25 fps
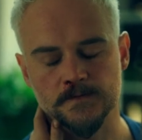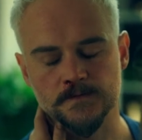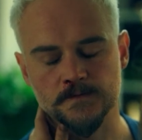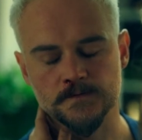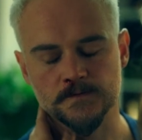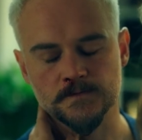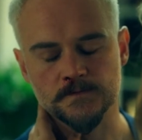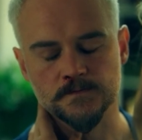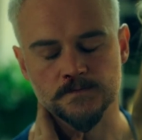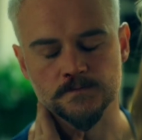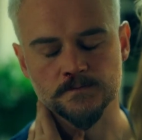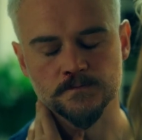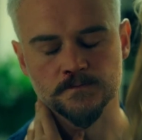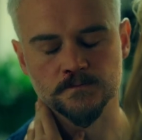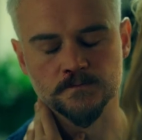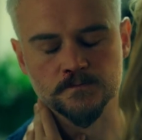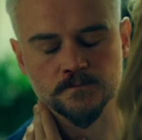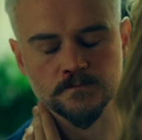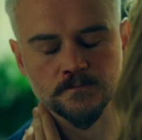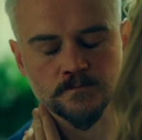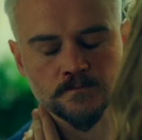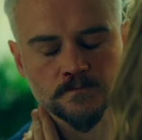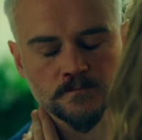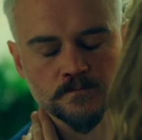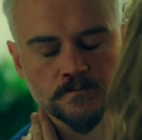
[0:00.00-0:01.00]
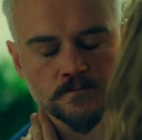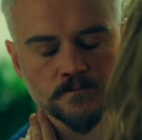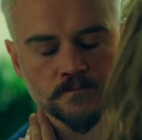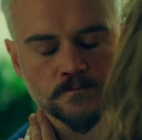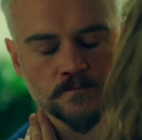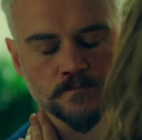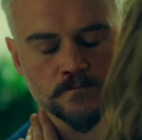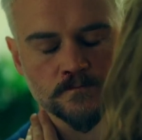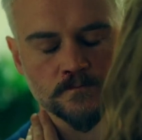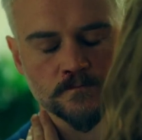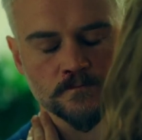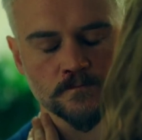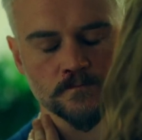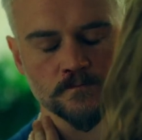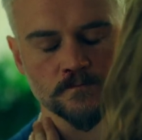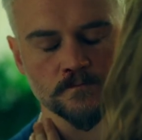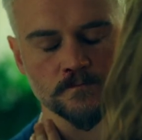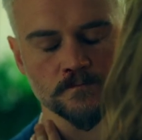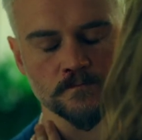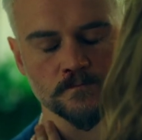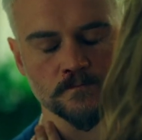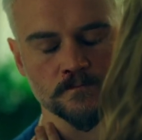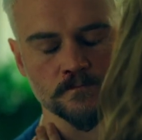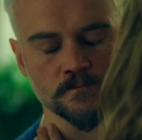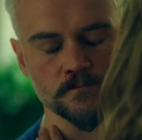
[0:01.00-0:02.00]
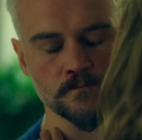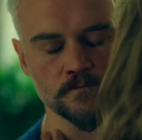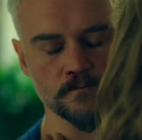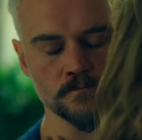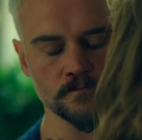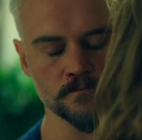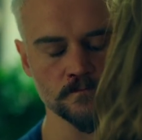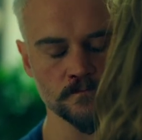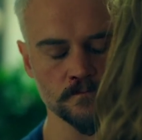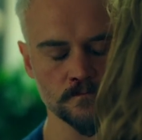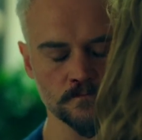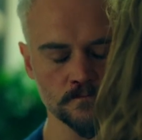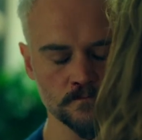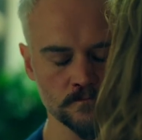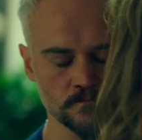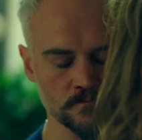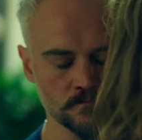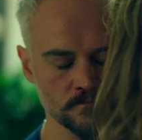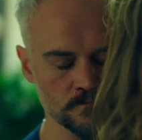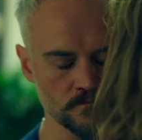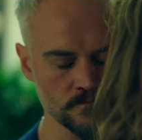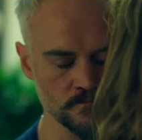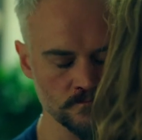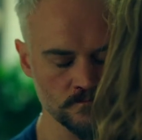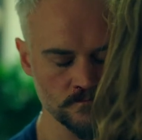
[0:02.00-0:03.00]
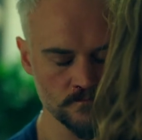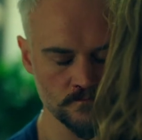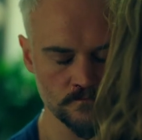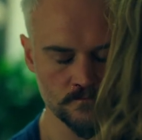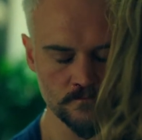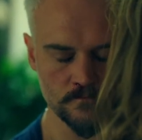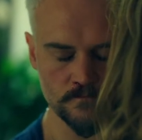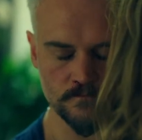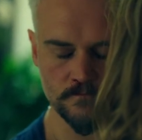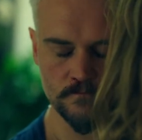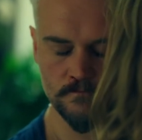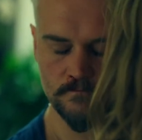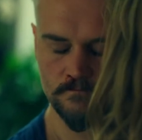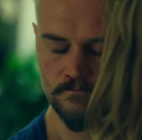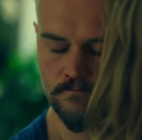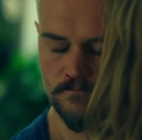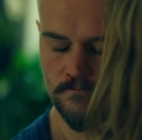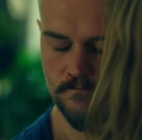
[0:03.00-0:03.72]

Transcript: [no speech]